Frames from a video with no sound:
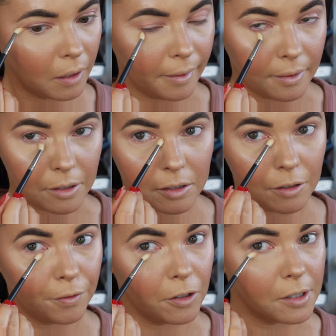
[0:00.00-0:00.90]
And just
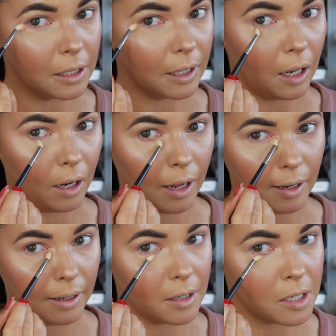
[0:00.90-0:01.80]
diffusing that
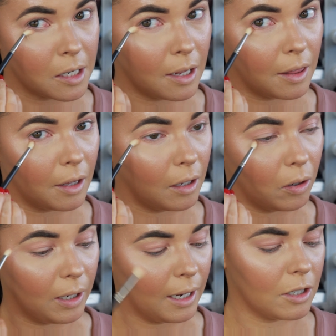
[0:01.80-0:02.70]
lightly underneath the
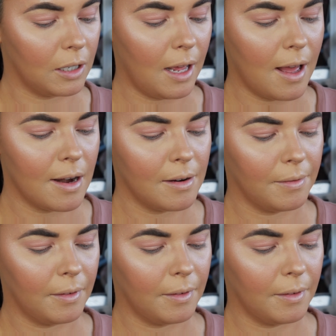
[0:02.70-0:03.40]
lower lash line.